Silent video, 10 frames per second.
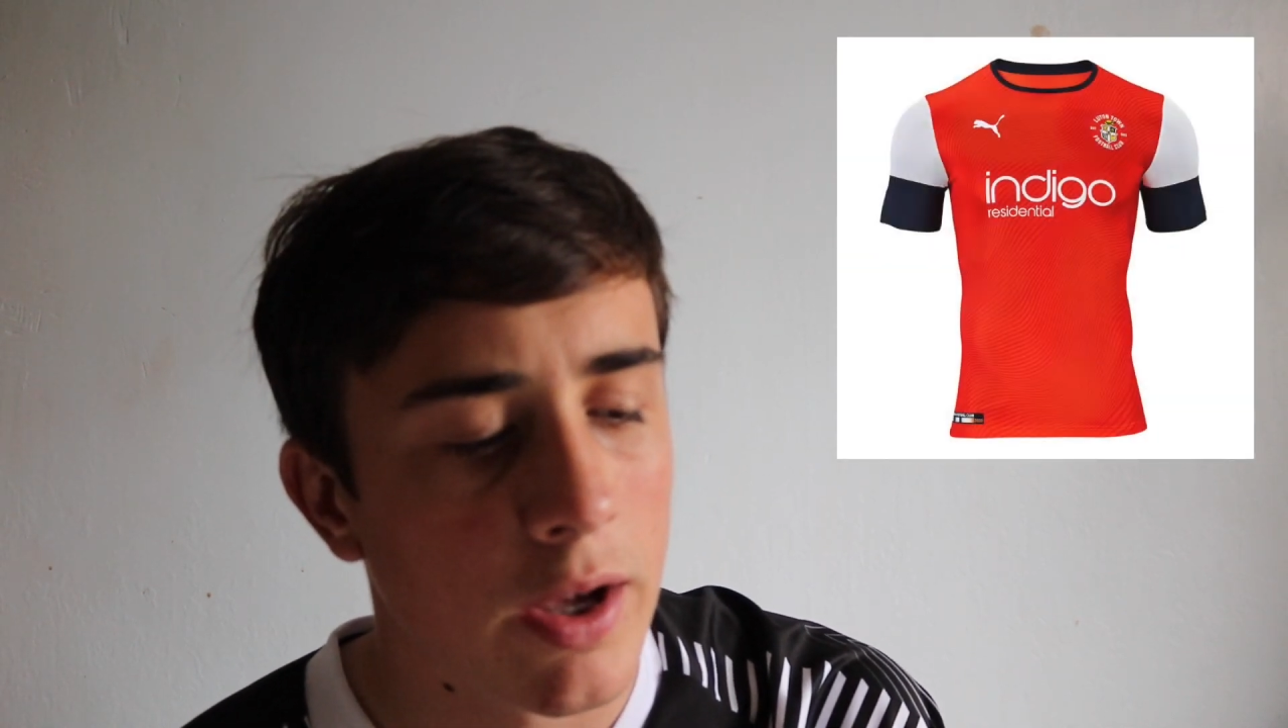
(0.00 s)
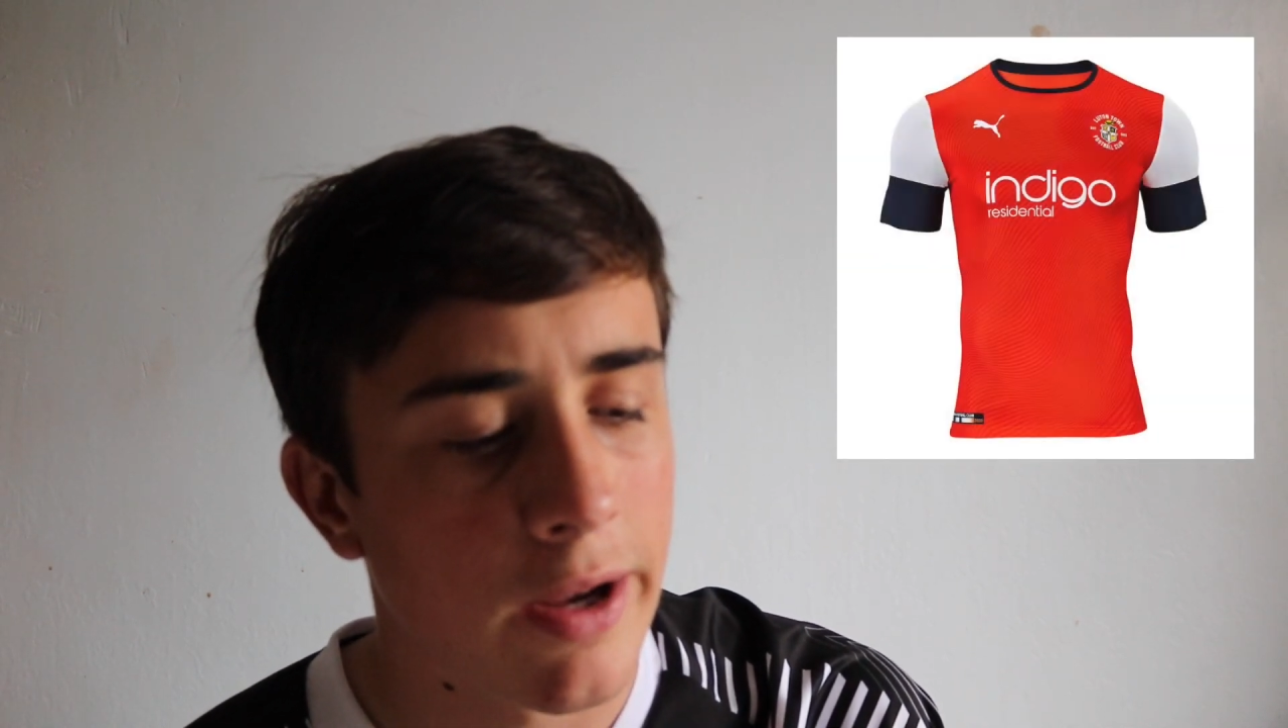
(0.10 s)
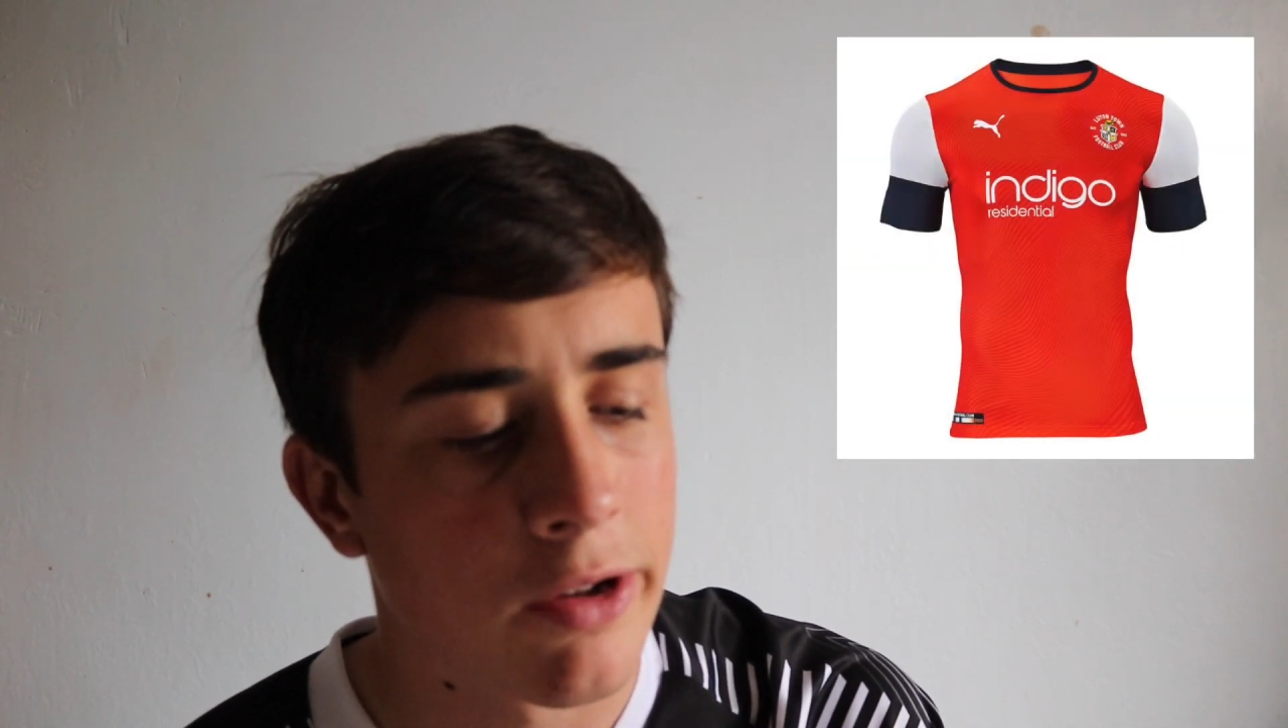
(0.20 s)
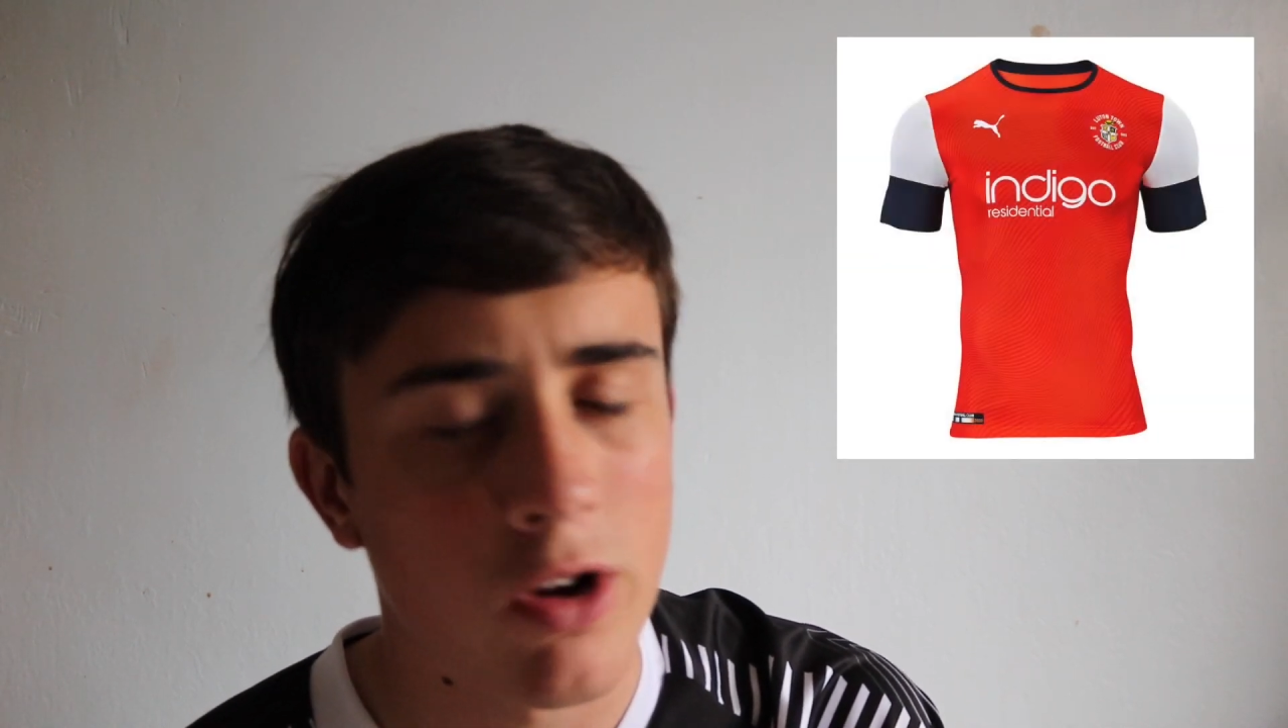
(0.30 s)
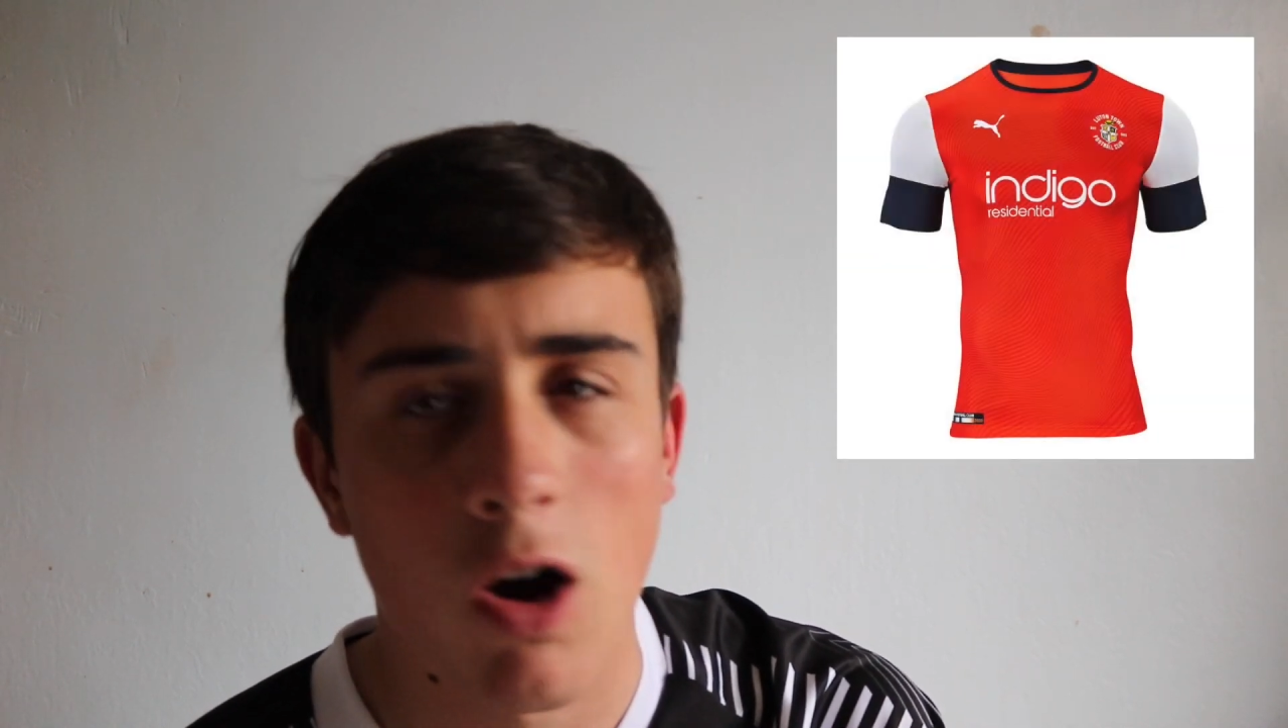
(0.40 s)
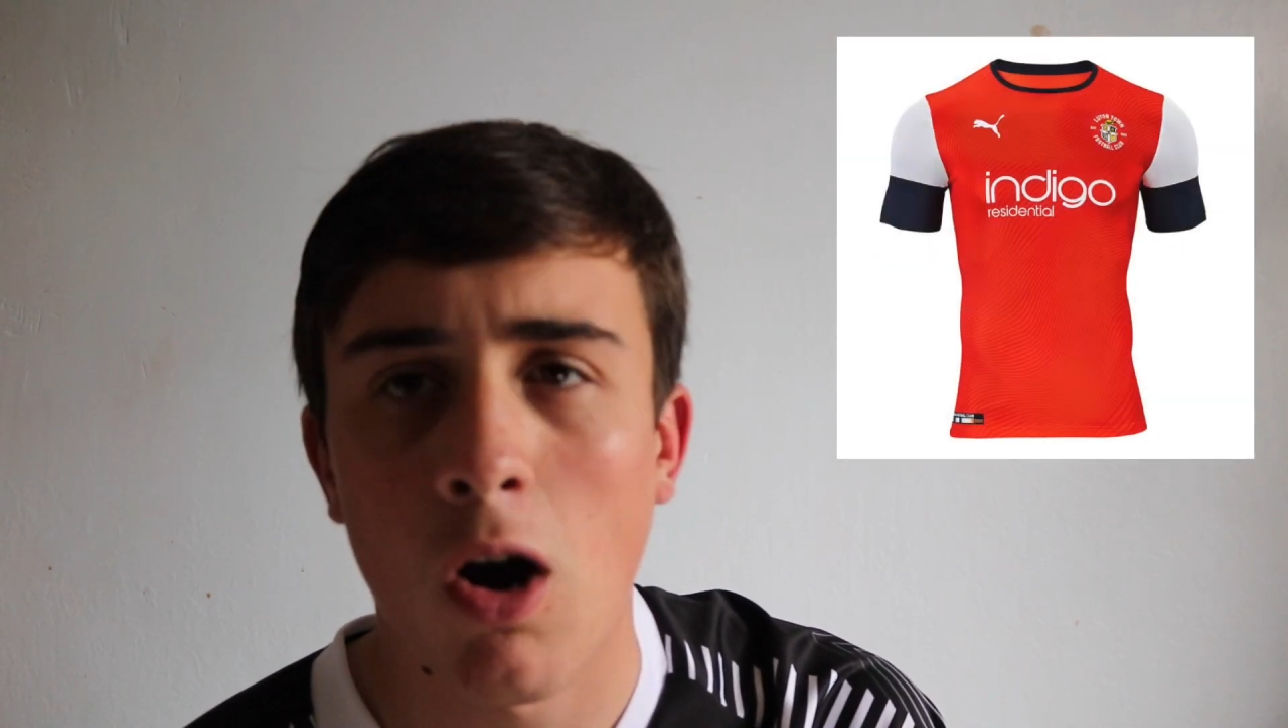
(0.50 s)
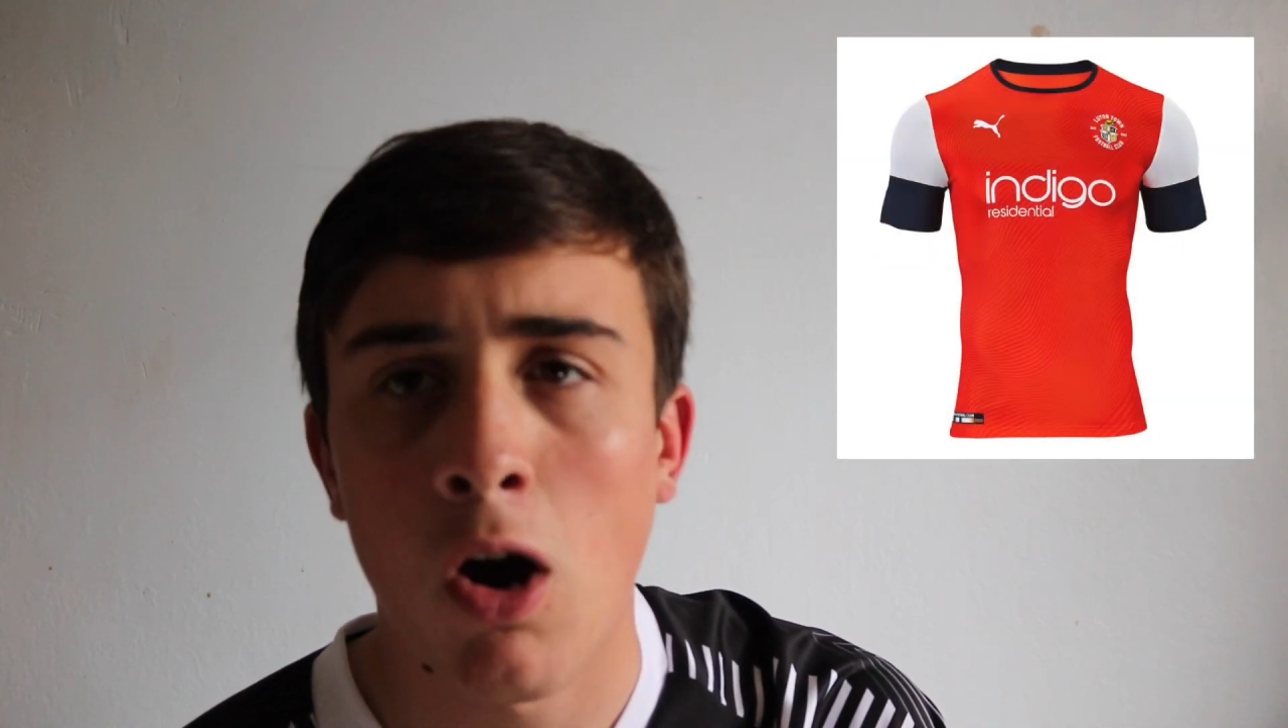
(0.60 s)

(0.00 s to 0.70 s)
It's got